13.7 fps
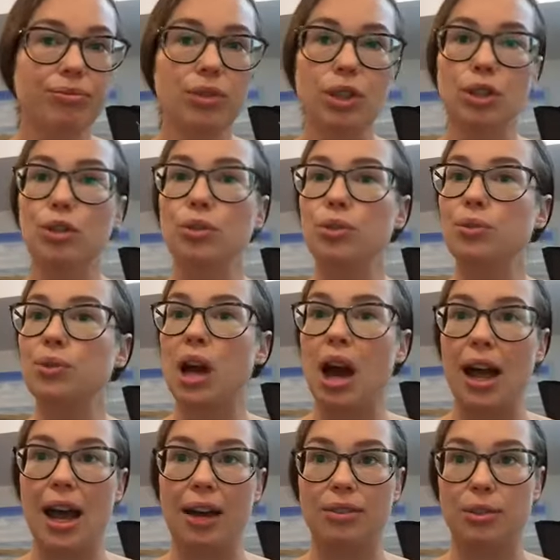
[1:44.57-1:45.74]
you do not
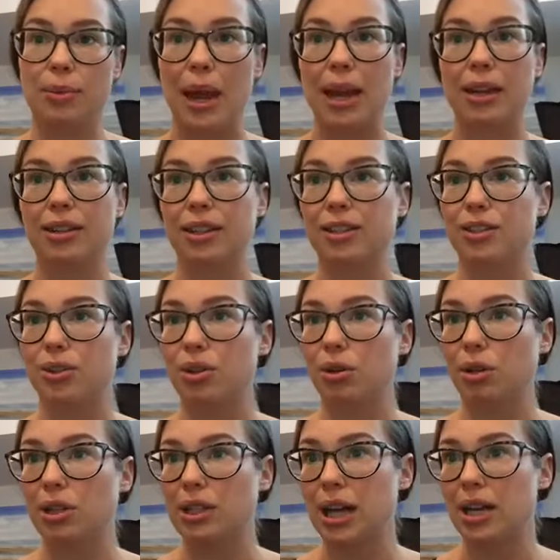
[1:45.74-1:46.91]
have to wait until
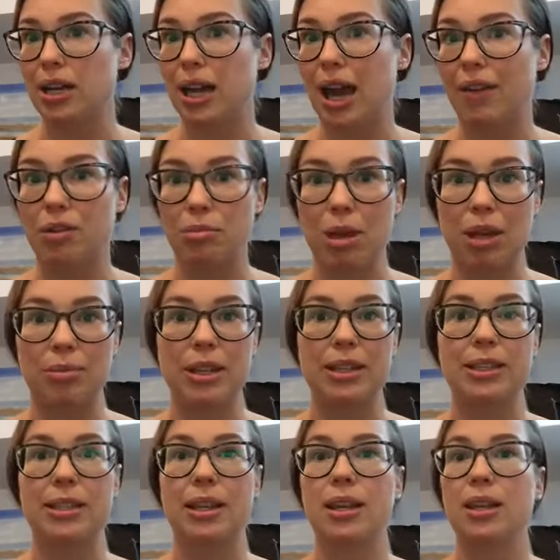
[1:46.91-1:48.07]
you're done having
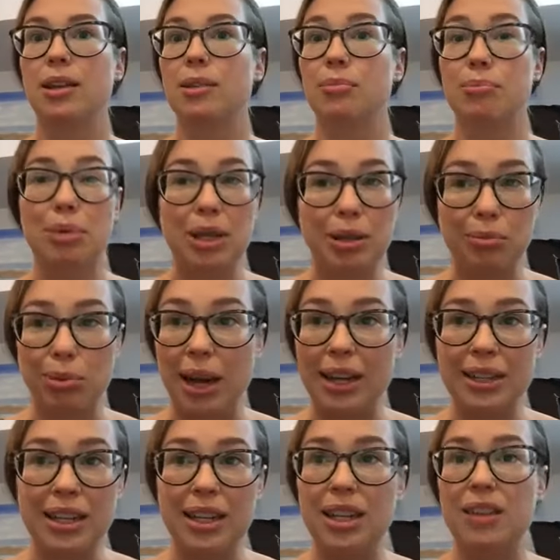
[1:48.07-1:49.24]
babies, being
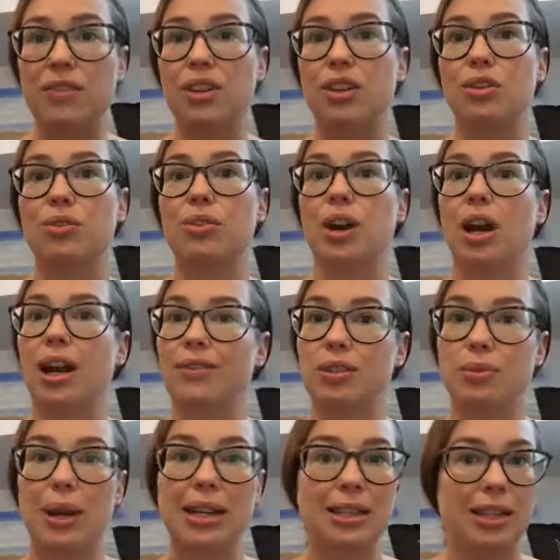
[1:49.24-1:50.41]
pregnant even. You do not have to
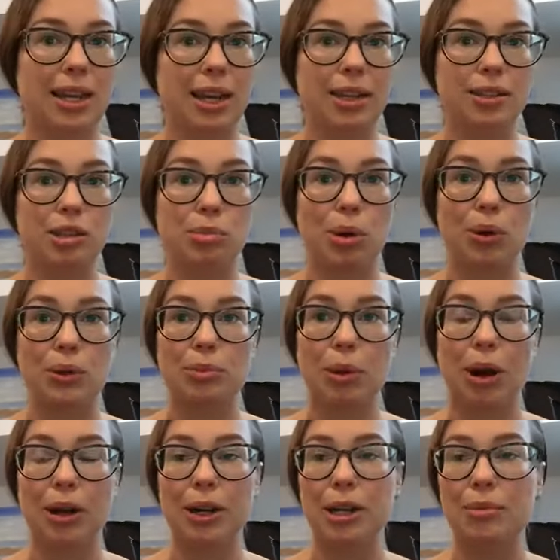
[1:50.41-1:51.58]
wait to getting to
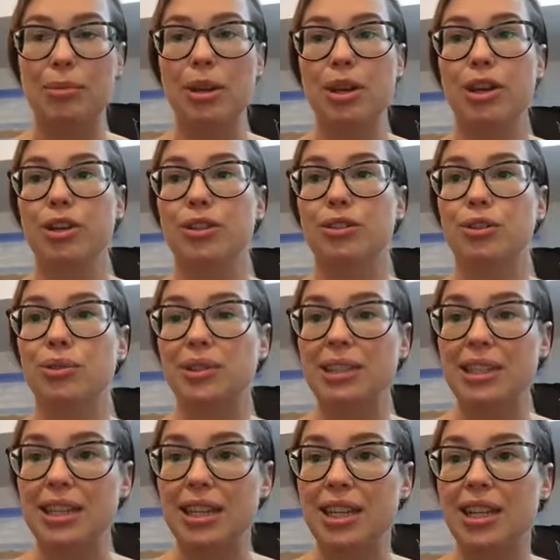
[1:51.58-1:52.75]
postpartum to
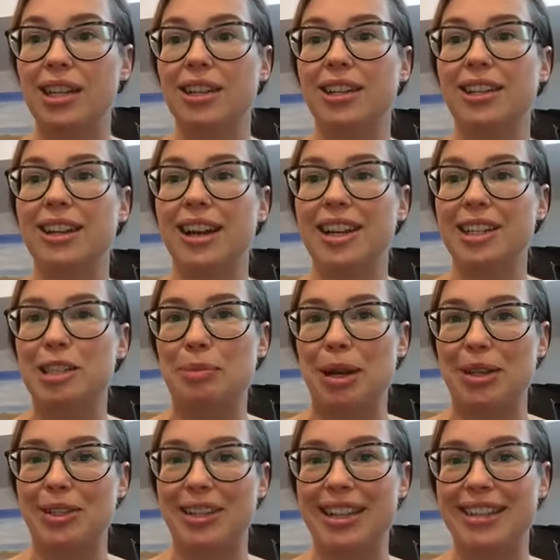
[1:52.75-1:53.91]
see a
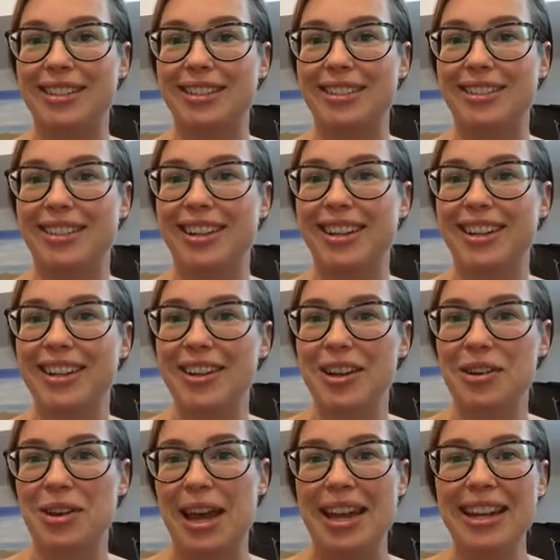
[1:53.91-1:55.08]
specialist.
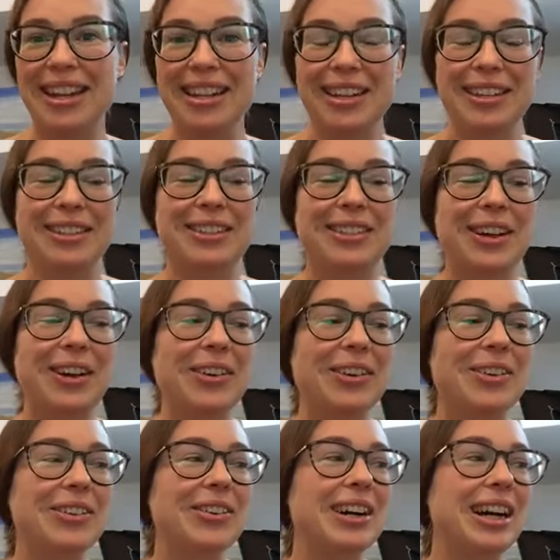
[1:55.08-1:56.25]
Okay,
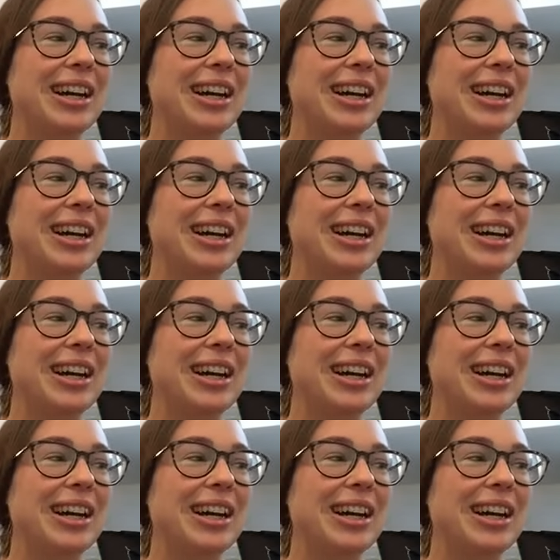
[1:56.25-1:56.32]
so